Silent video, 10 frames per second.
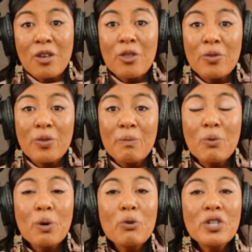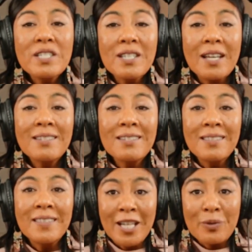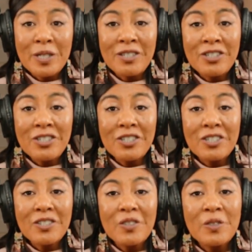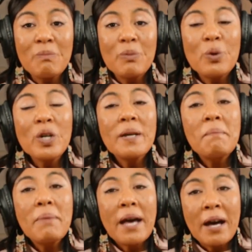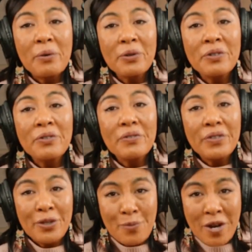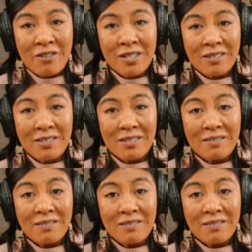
The more precise the language, the more empowered the awareness.